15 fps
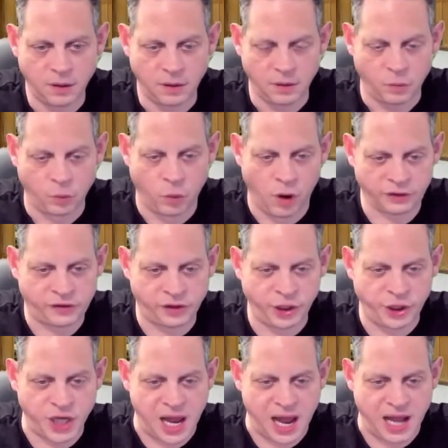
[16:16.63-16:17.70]
Walter
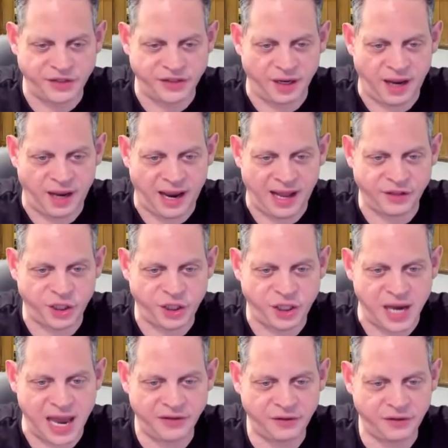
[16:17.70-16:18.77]
Johnson, hands at
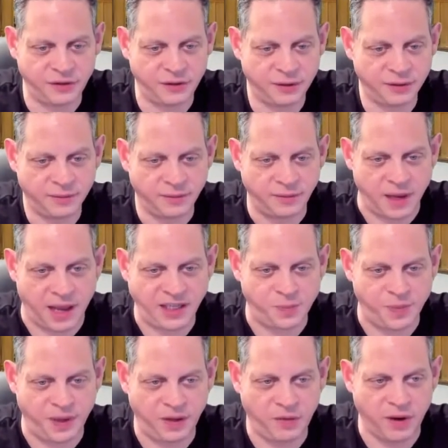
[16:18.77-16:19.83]
chest. Nice
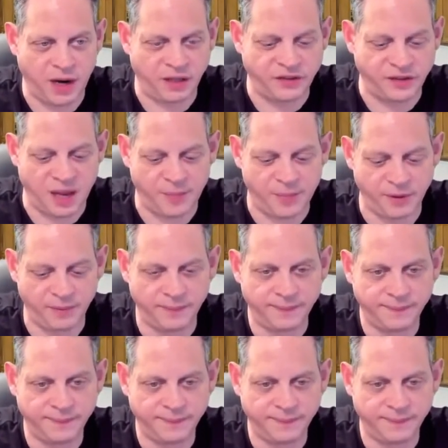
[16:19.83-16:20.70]
mid-grade example.